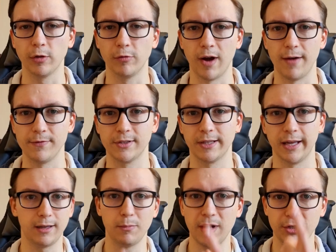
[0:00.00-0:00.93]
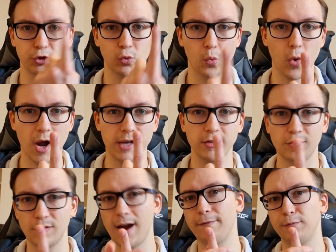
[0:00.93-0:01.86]
grafts. Imagine one
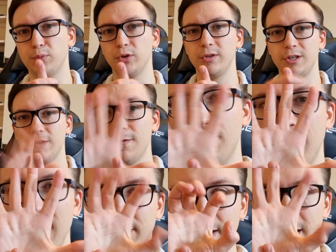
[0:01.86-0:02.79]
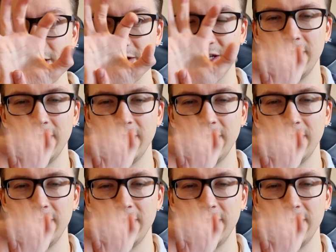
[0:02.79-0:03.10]
graft producing 5 hairs.